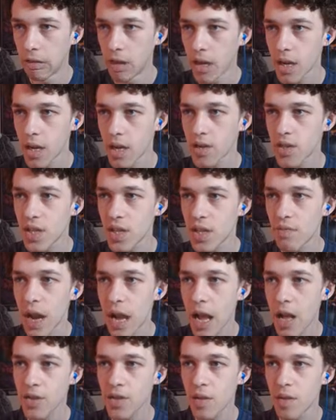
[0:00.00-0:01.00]
I gotta sit
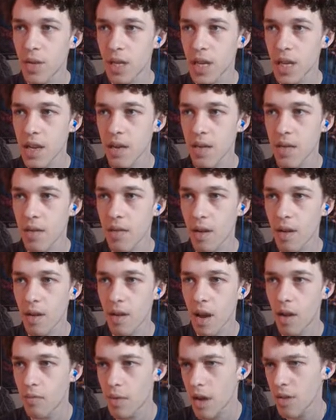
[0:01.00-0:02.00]
around, so I'm looking
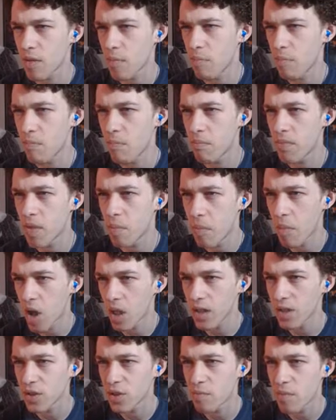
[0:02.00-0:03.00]
around the, the
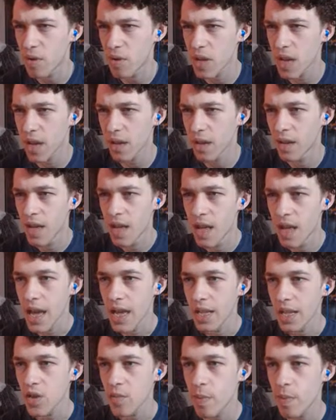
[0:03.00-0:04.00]
mall in Shibuya.
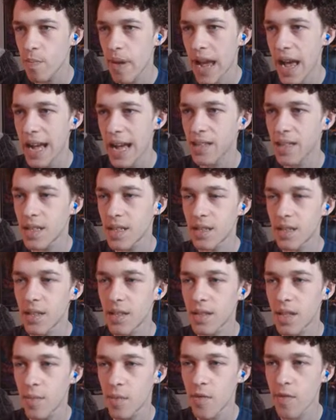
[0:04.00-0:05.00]
It's super packed since
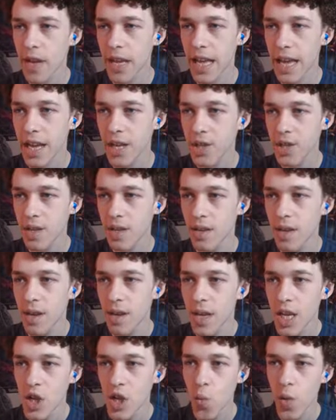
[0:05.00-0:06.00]
it's summer vacation.
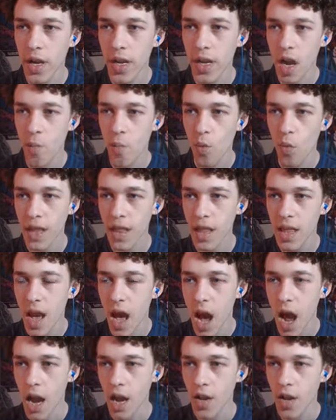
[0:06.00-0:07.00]
You wanna come with?
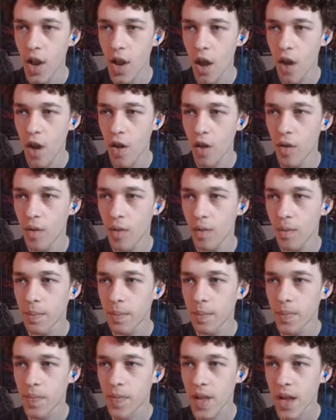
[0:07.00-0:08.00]
I don't know.
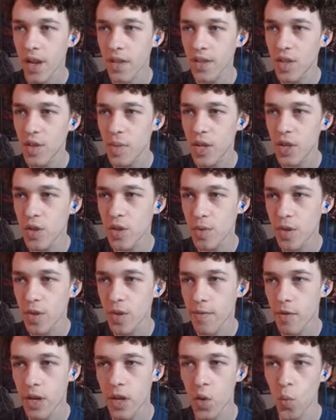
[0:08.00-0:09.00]
I'll still be in
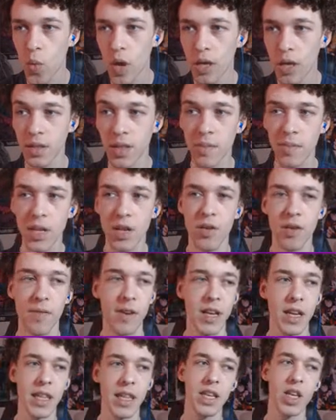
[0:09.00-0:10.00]
Shibuya for a little while, so let me know if
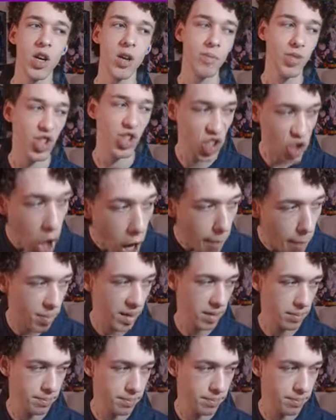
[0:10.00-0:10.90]
anything comes up.